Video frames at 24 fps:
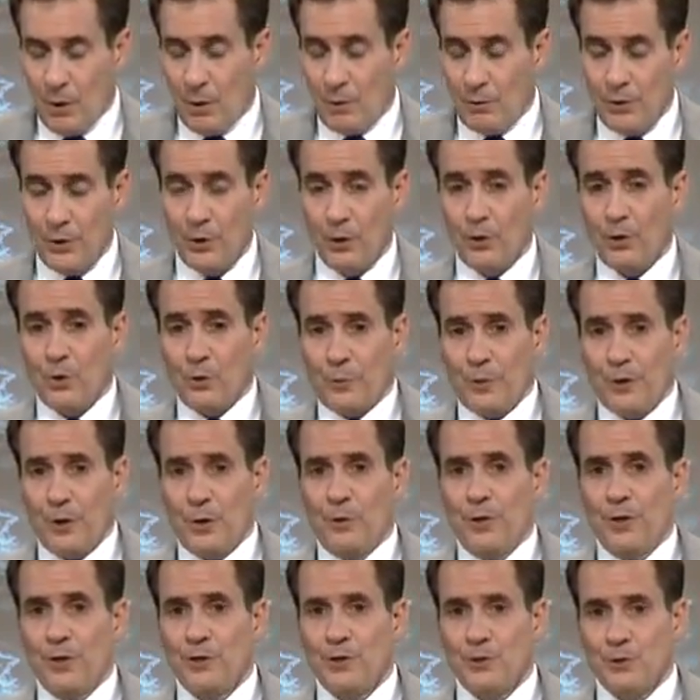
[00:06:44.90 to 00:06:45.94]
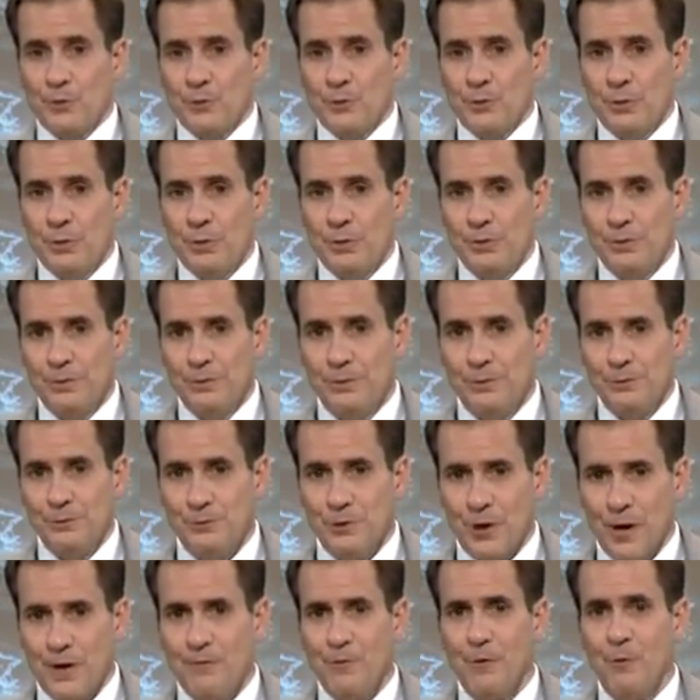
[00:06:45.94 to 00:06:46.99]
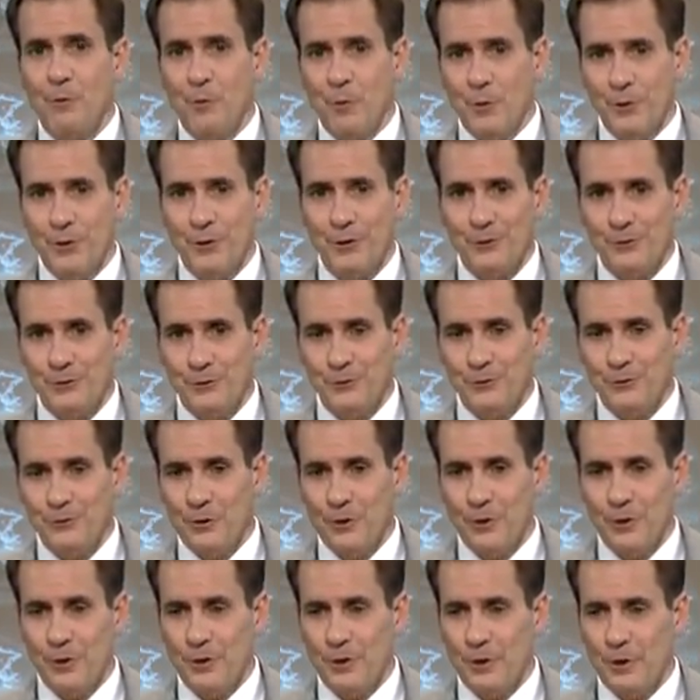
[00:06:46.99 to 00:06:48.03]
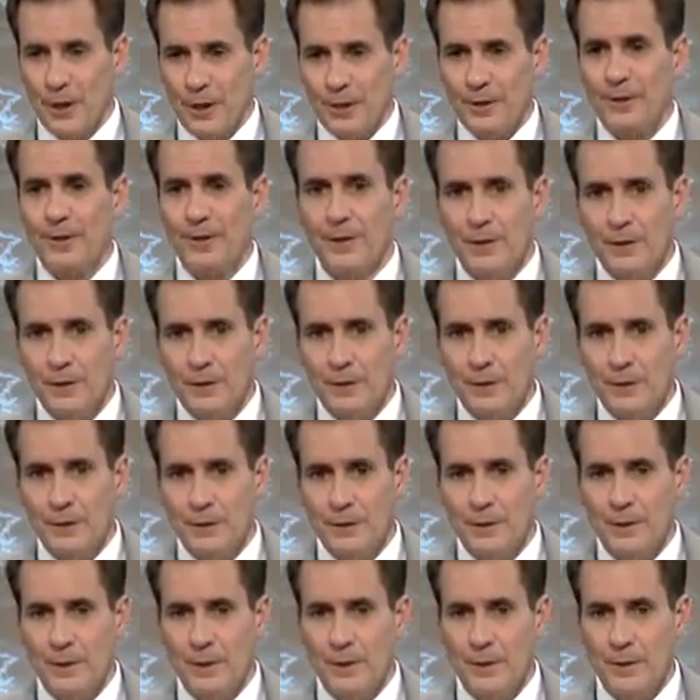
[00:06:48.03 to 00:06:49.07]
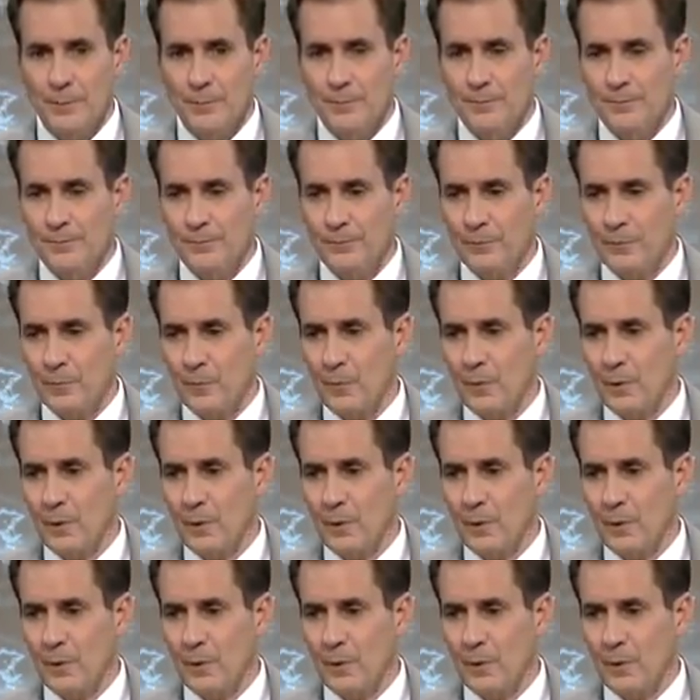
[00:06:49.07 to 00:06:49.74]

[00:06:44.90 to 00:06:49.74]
Well, we don't issue travel warnings lightly. When